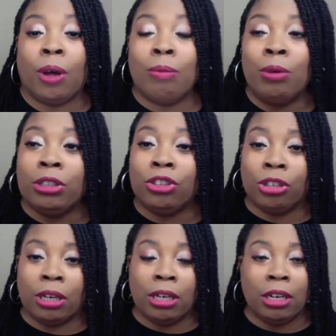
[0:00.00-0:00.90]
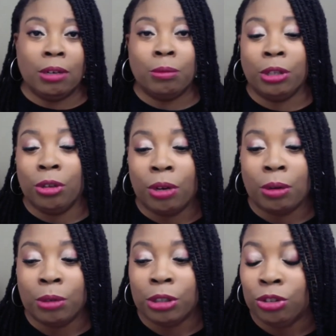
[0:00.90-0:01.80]
I wanted to share that letter with you, and I
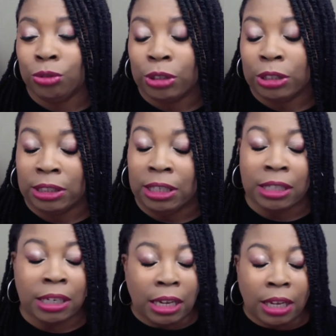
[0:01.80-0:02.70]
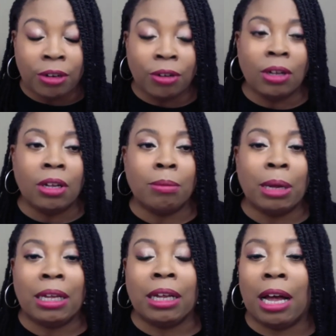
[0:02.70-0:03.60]
wanted you to see the letter. Um,
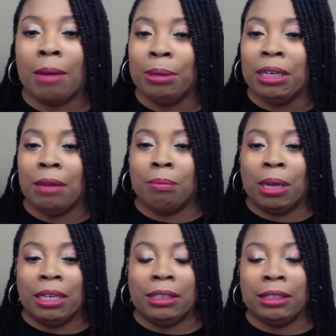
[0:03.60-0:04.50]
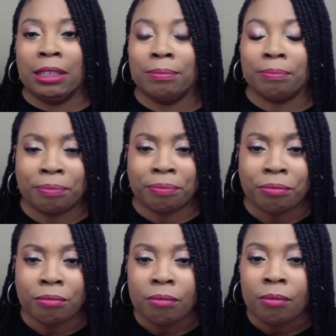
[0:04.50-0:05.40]
I copied and pasted
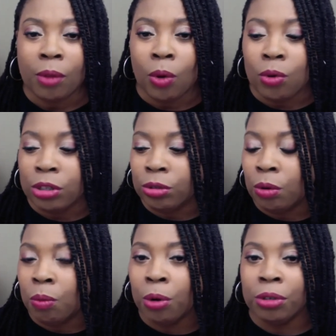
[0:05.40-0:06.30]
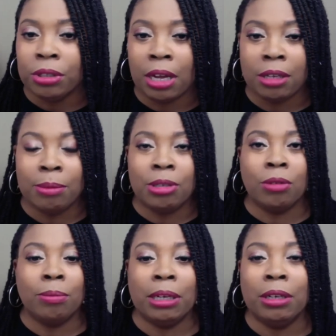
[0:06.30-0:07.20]
onto a Word document, so
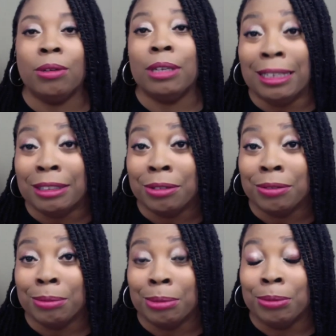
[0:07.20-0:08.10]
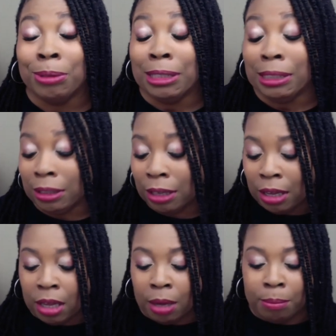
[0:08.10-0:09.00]
it'd be a little easier for me to read.
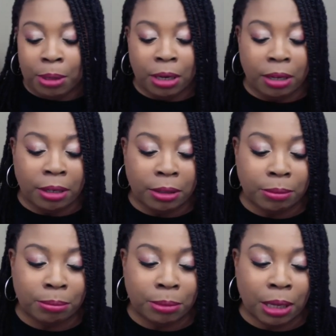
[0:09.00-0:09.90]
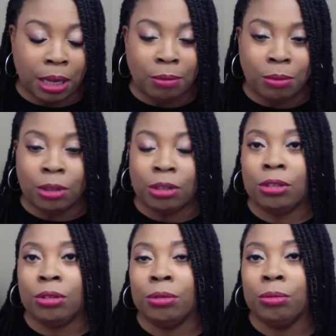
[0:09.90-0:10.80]
But um, I wanted
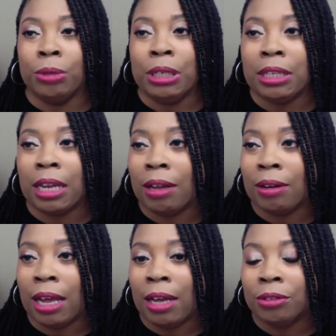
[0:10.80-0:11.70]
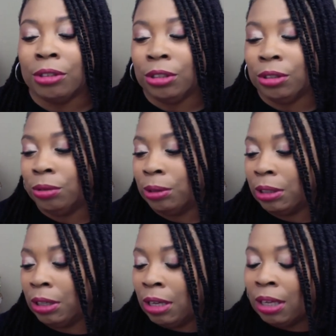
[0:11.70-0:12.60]
to read that out loud to you.
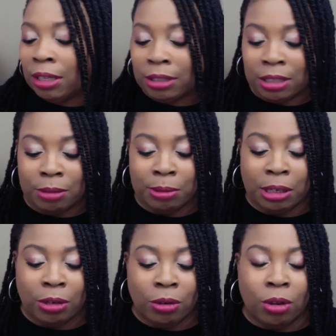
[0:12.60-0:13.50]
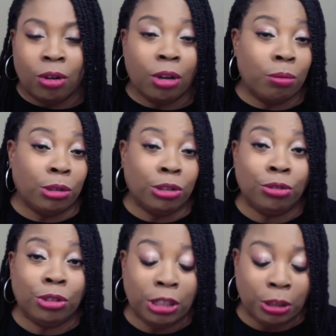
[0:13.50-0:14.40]
And since it was a little longer, I wanted you
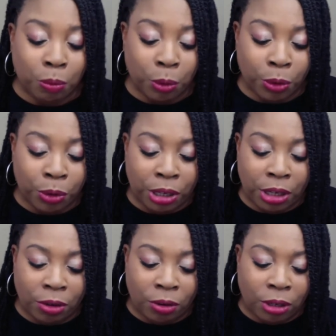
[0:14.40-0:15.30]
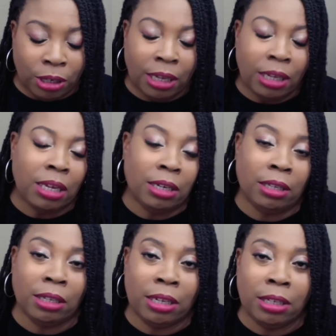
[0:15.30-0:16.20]
to see the wording and all of that kind of
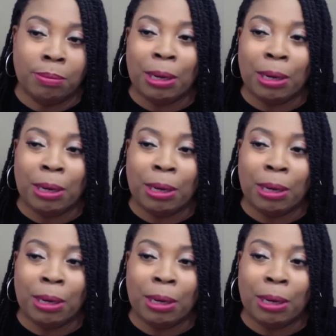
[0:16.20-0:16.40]
things.